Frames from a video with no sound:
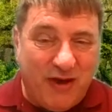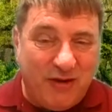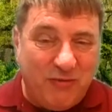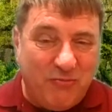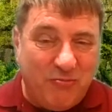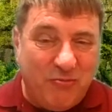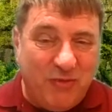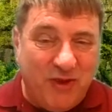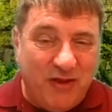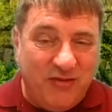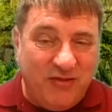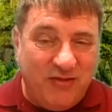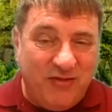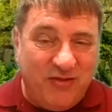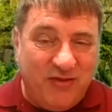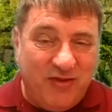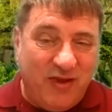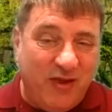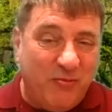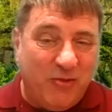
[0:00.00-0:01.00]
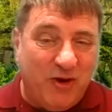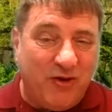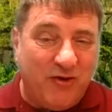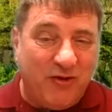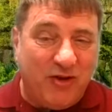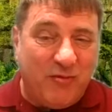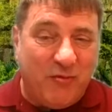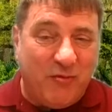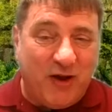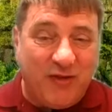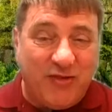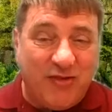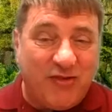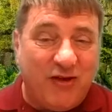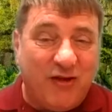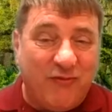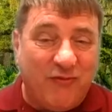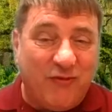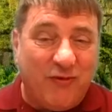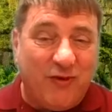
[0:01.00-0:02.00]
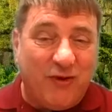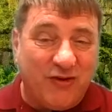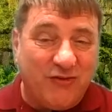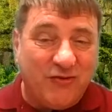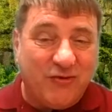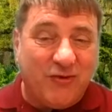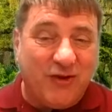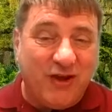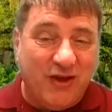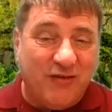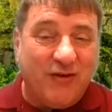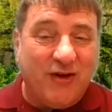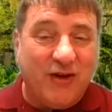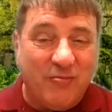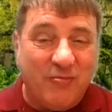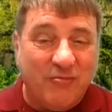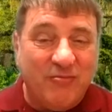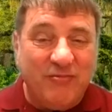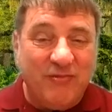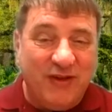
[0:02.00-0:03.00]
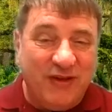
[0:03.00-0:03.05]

I'd be T-boning myself on a tree limb,